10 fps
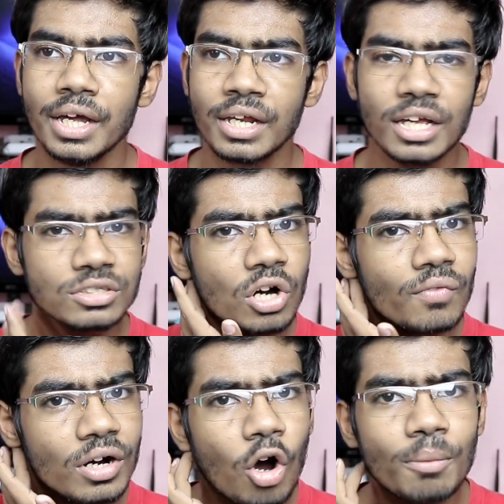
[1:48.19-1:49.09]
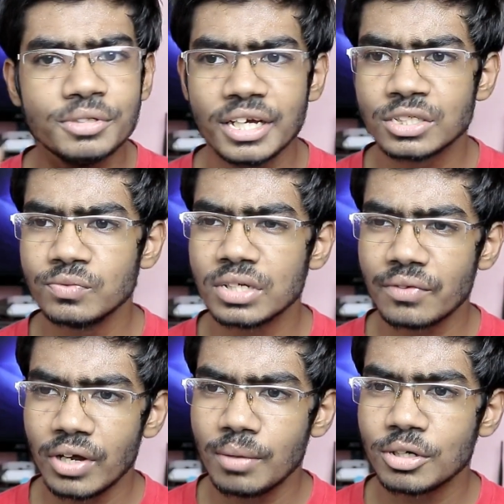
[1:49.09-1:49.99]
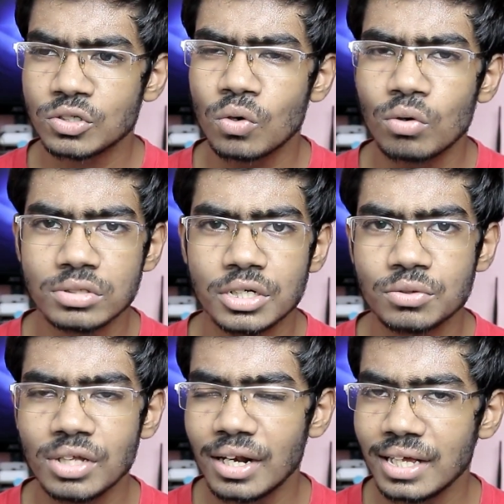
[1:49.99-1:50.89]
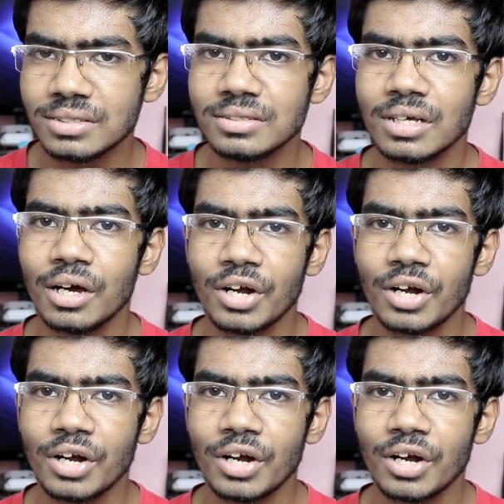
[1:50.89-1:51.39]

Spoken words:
In case of objects which are very much closer to the lens,